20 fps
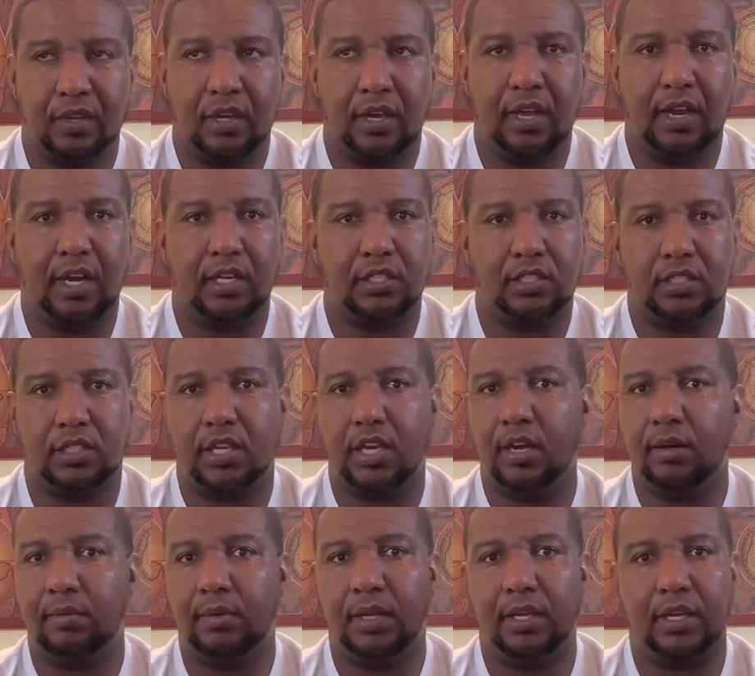And I just
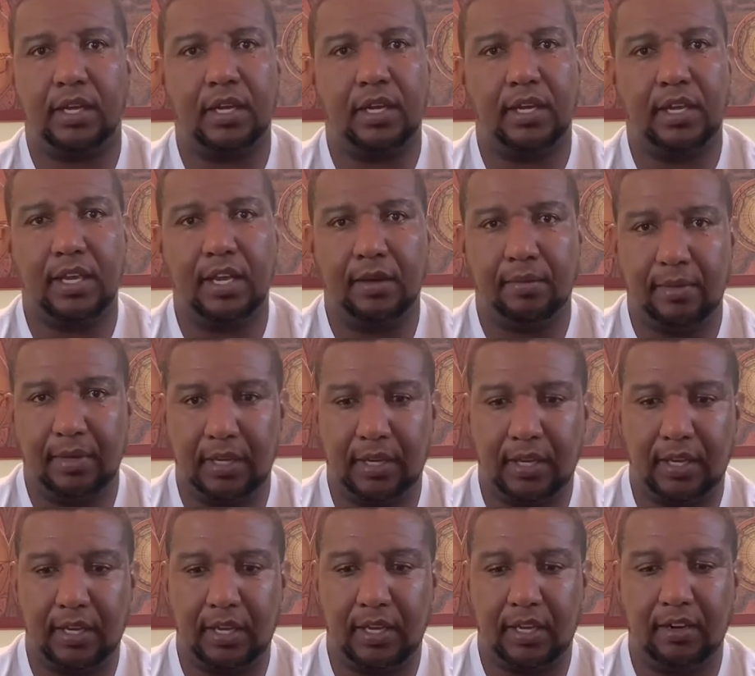kept looking,
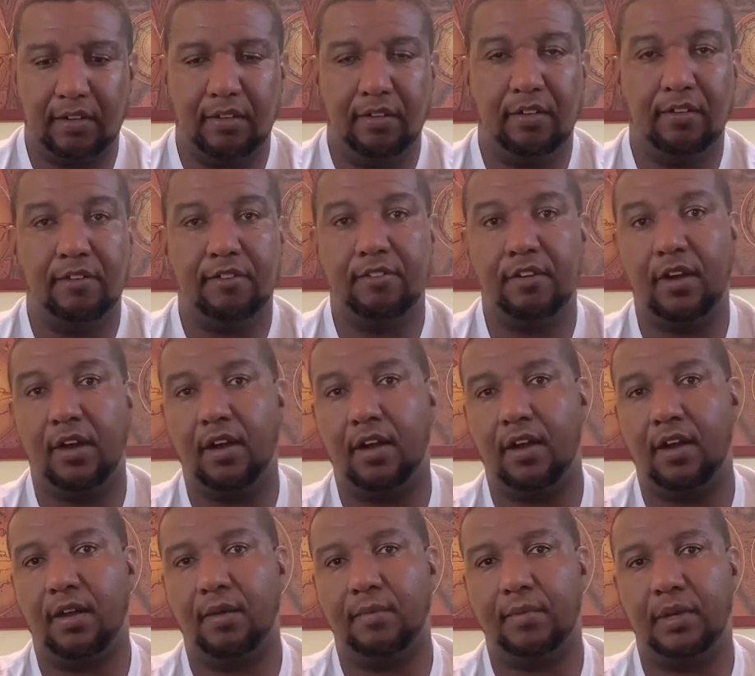looked
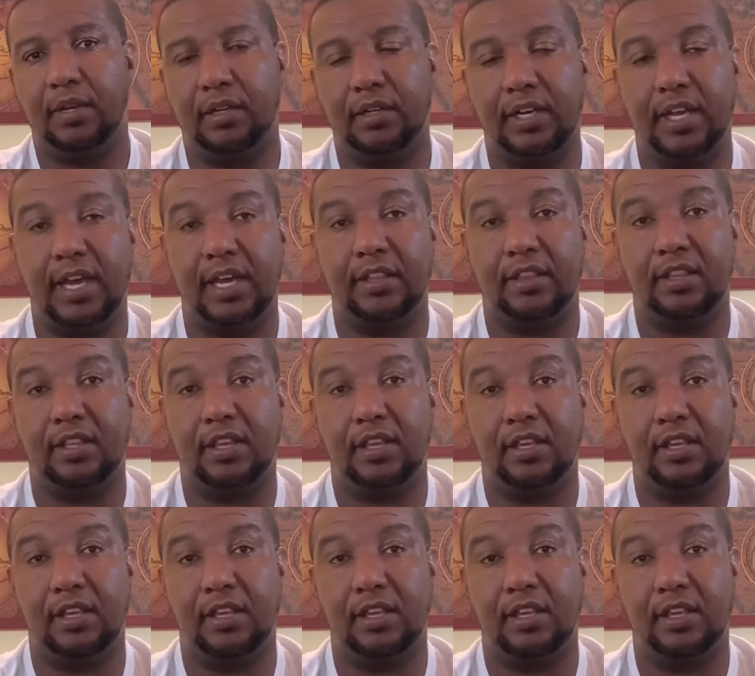at the